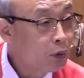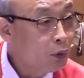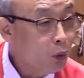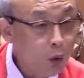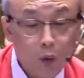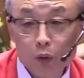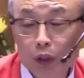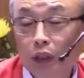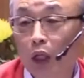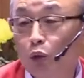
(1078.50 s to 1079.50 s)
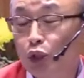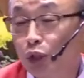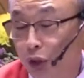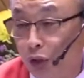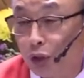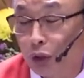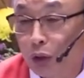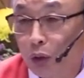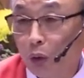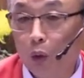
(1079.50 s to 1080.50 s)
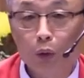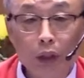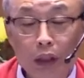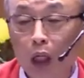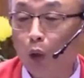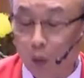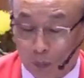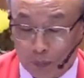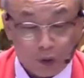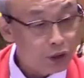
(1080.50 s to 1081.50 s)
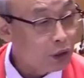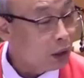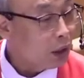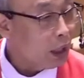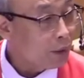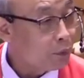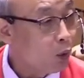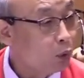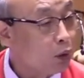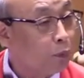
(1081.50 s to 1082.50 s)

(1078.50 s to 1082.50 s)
or in our church or in our own personal life or the